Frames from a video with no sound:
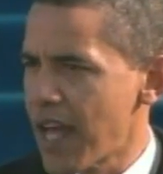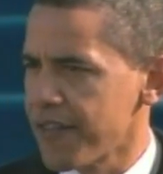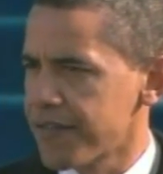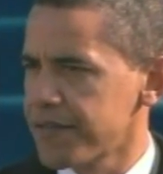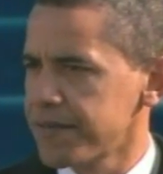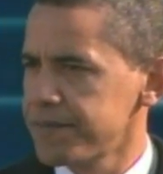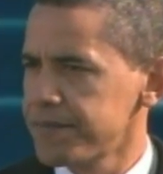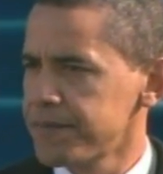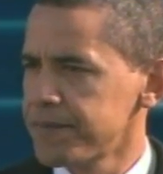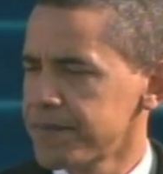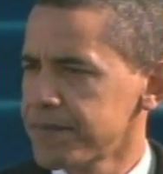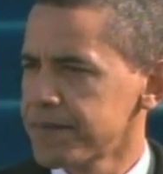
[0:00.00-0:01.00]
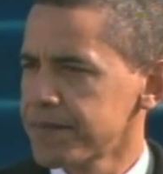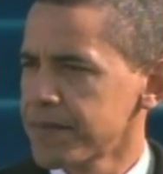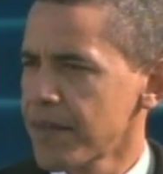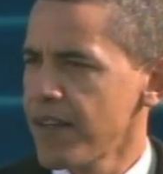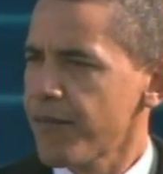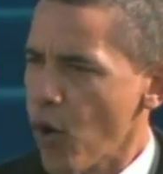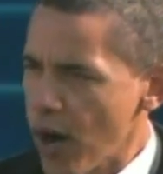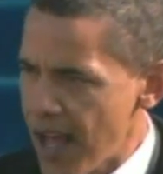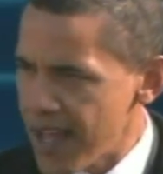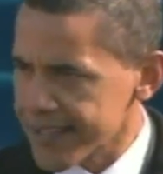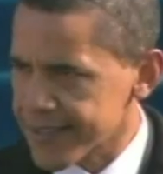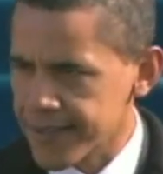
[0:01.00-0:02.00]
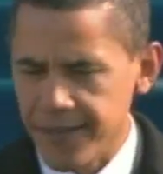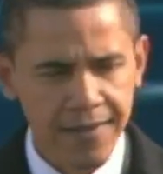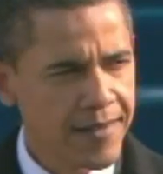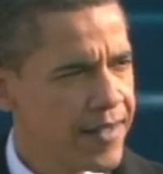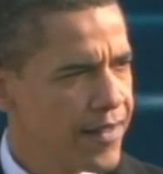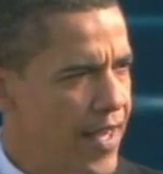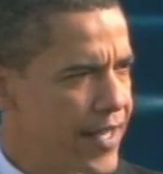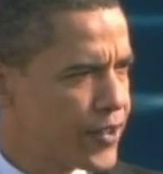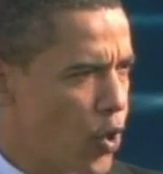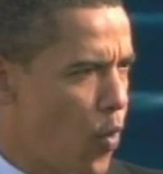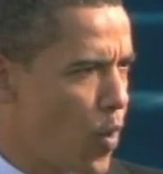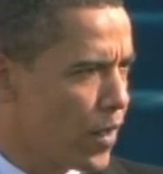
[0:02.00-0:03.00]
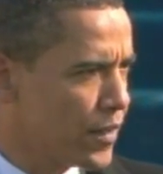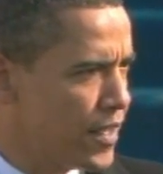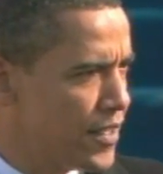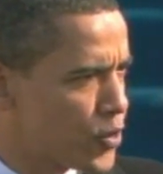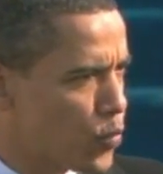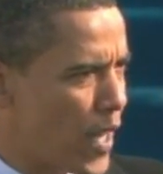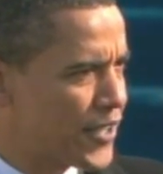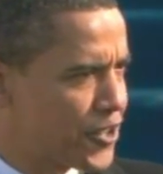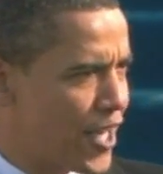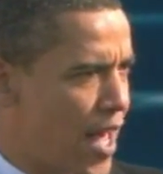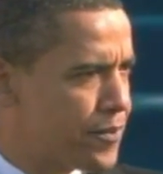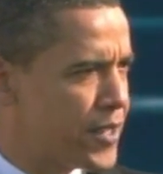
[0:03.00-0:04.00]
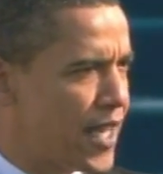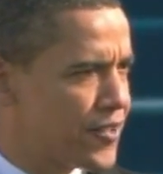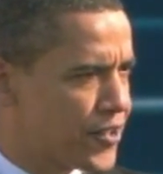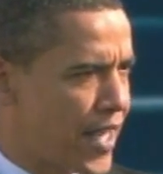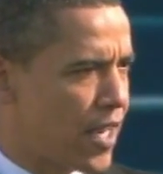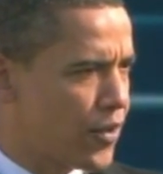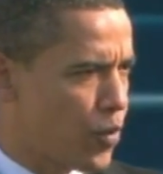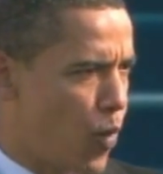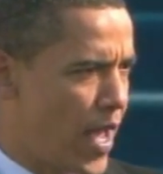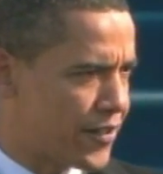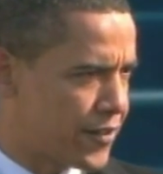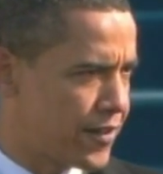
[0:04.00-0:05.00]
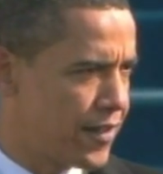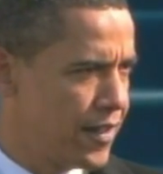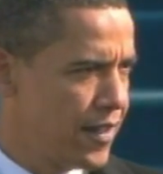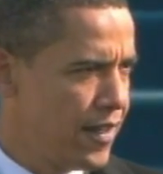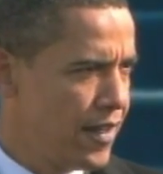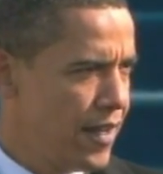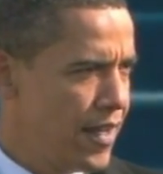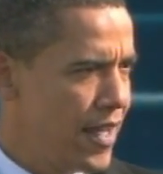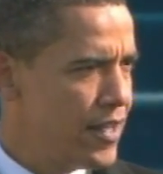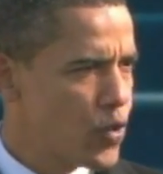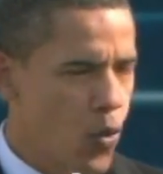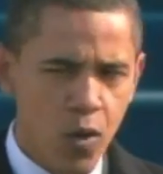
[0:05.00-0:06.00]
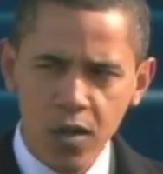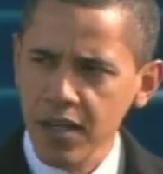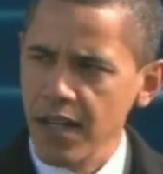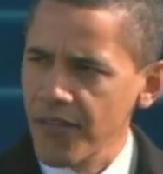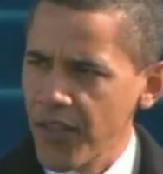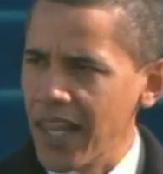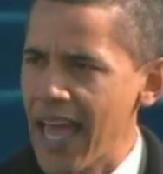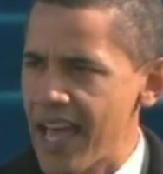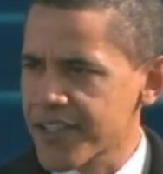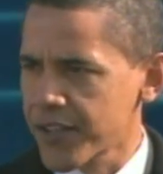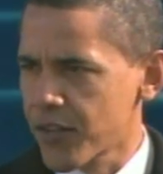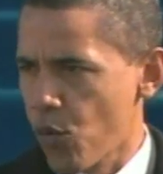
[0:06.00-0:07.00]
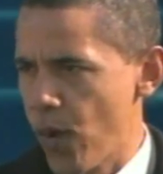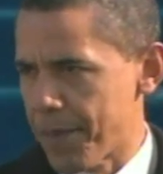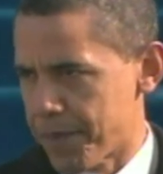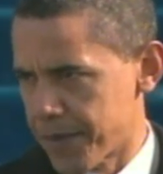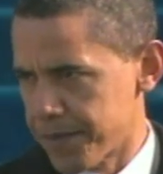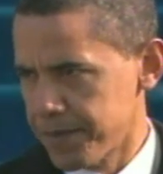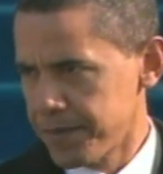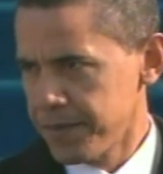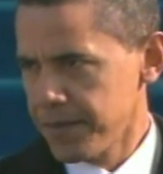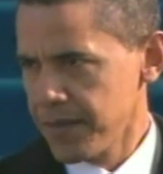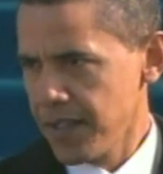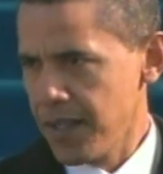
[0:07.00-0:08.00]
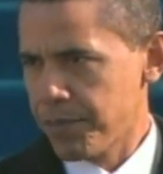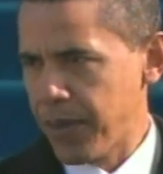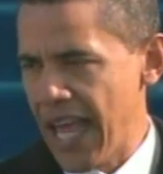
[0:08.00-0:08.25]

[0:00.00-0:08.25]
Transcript: life. For us, they toiled in sweatshops and settled the West, endured the lash of the whip, and